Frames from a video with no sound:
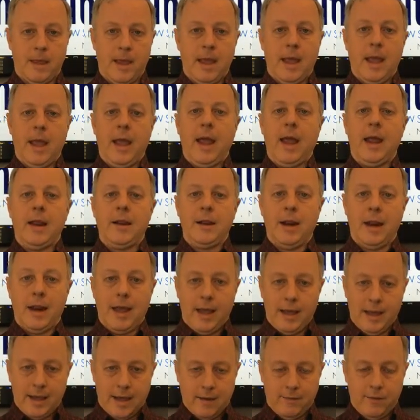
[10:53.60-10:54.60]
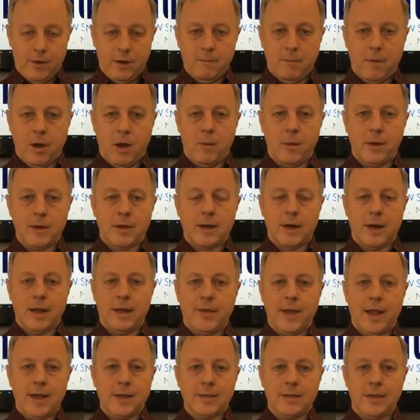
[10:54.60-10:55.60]
And give it a moment to let
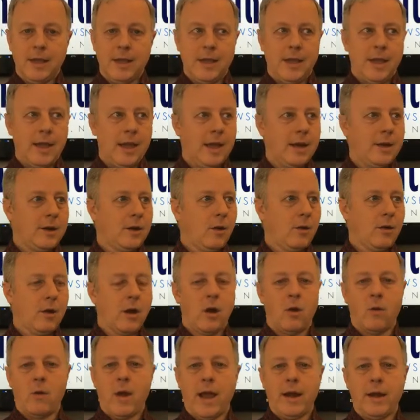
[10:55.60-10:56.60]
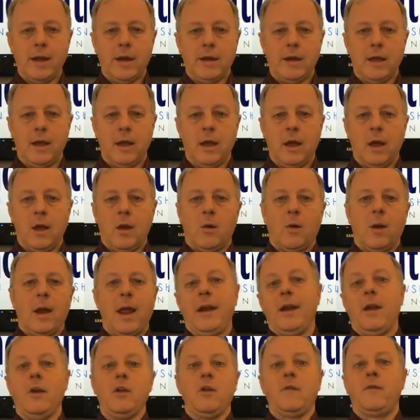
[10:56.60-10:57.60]
that sink in. Don't go right into, well, I know
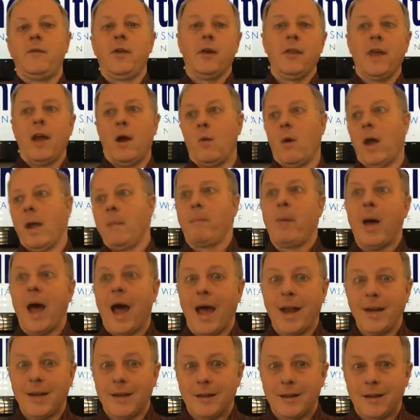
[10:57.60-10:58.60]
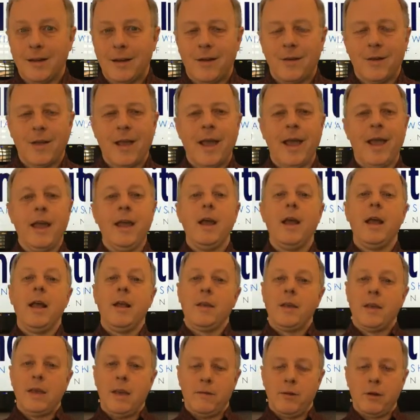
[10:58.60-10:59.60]
you feel that way, but, okay,
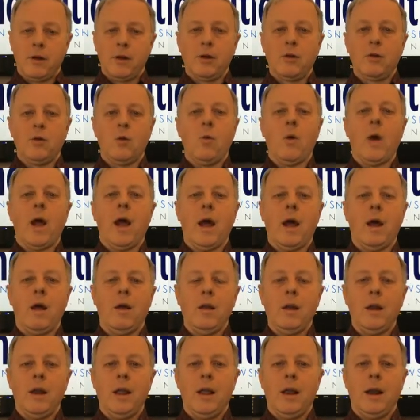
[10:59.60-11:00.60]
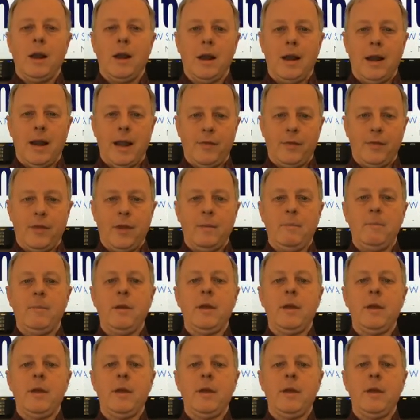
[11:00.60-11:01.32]
give it a little while. Let them be